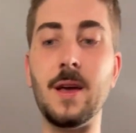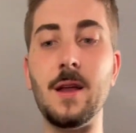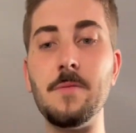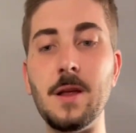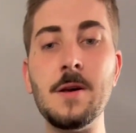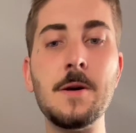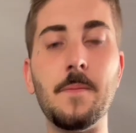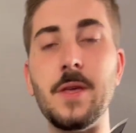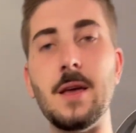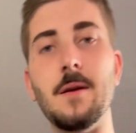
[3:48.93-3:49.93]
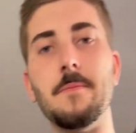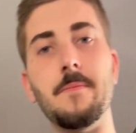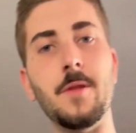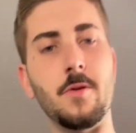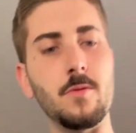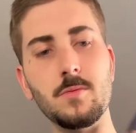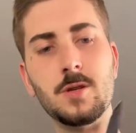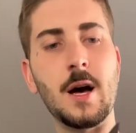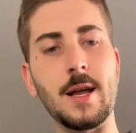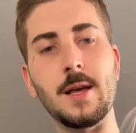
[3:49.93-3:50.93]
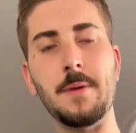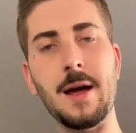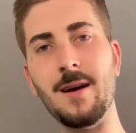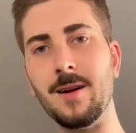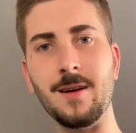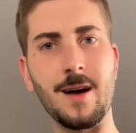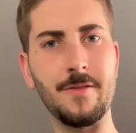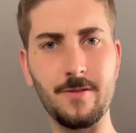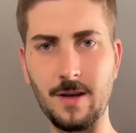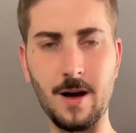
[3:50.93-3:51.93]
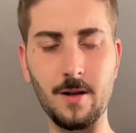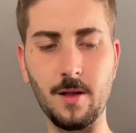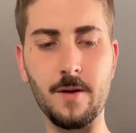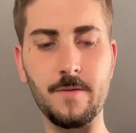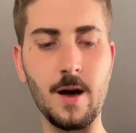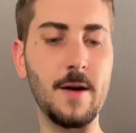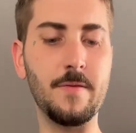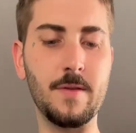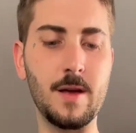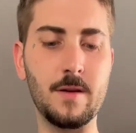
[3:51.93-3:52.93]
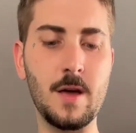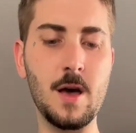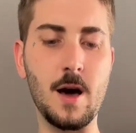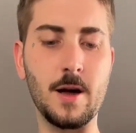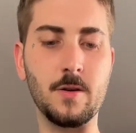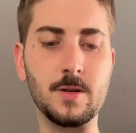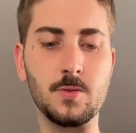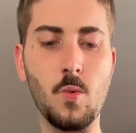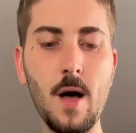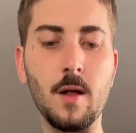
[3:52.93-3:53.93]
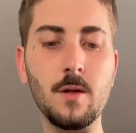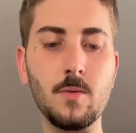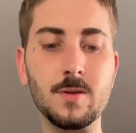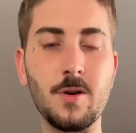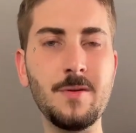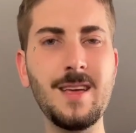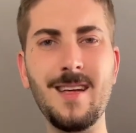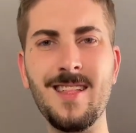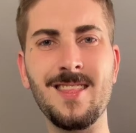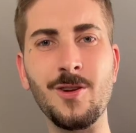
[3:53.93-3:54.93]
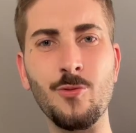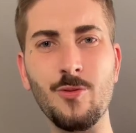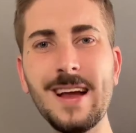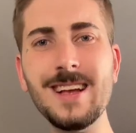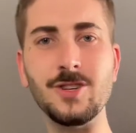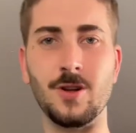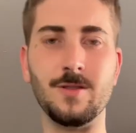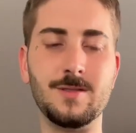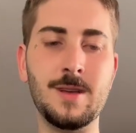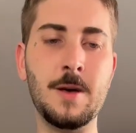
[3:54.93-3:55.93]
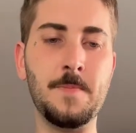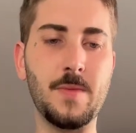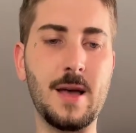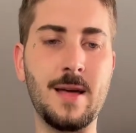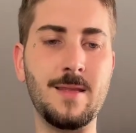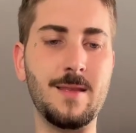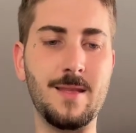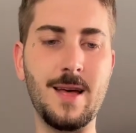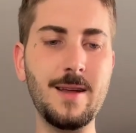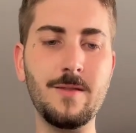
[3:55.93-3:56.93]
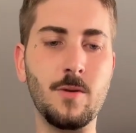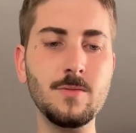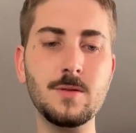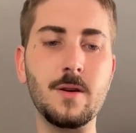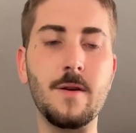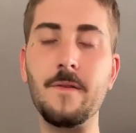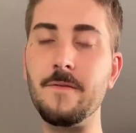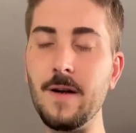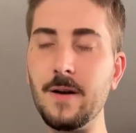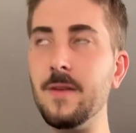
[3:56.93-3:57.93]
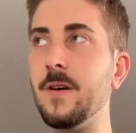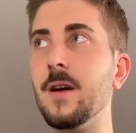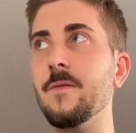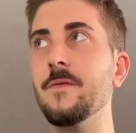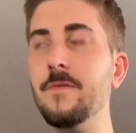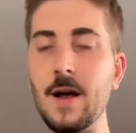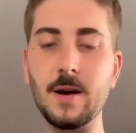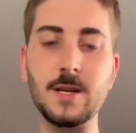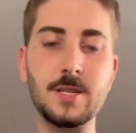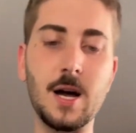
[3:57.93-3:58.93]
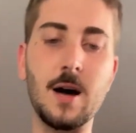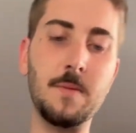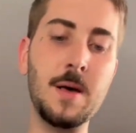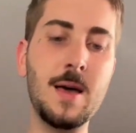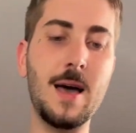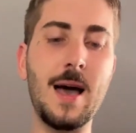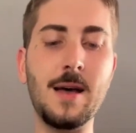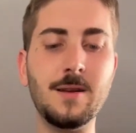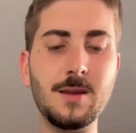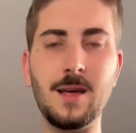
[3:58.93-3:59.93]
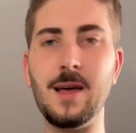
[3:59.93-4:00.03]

And I mean, the little tiny paring knife style of knife that I got as well was only $3, and that is also very, very, very sharp, and